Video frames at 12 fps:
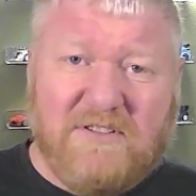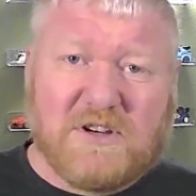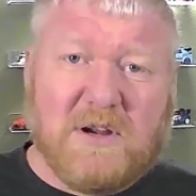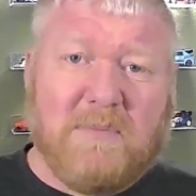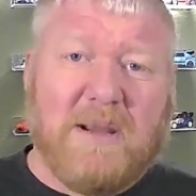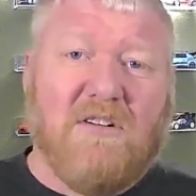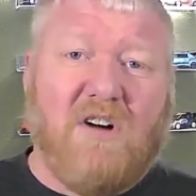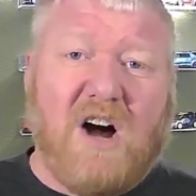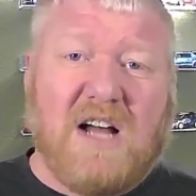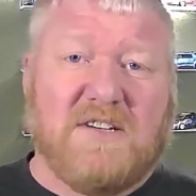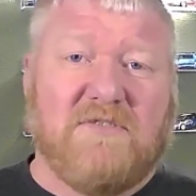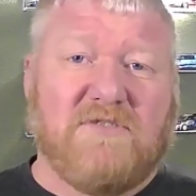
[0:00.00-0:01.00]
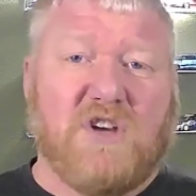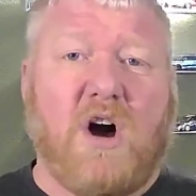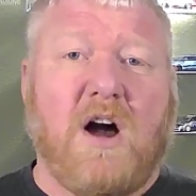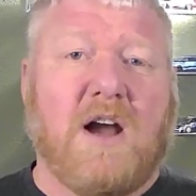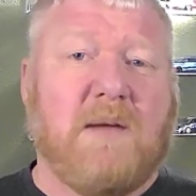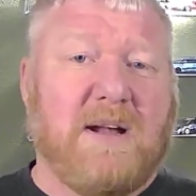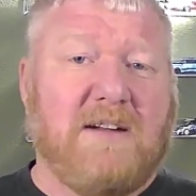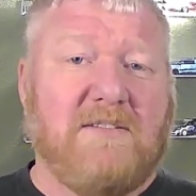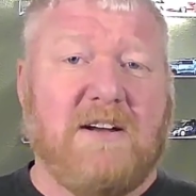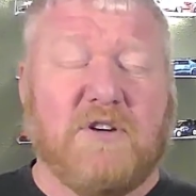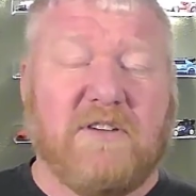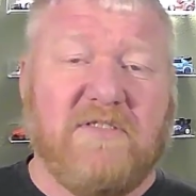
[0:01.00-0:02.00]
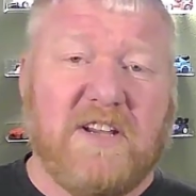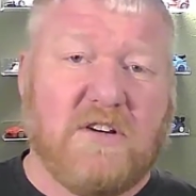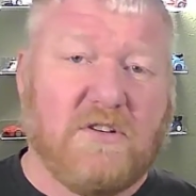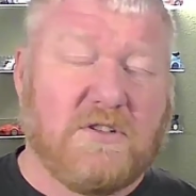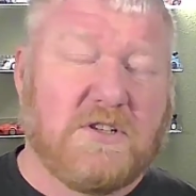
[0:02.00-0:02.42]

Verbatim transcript: There's going to be lots of talk about electric vehicles.